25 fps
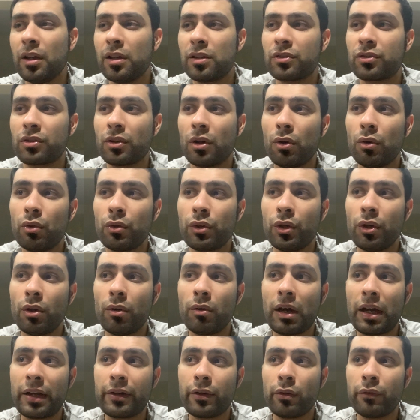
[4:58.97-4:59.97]
So, you
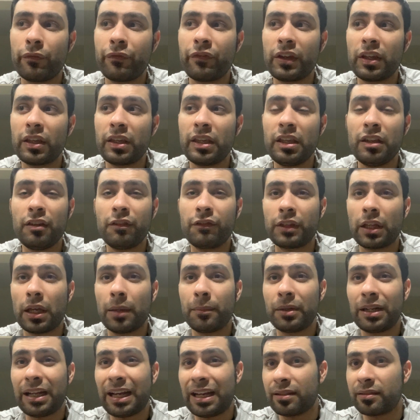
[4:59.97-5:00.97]
know, I don't think Keith
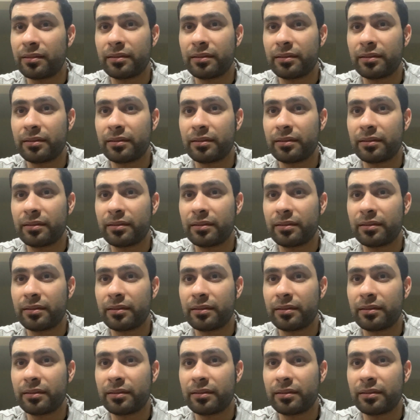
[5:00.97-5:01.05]
Thurman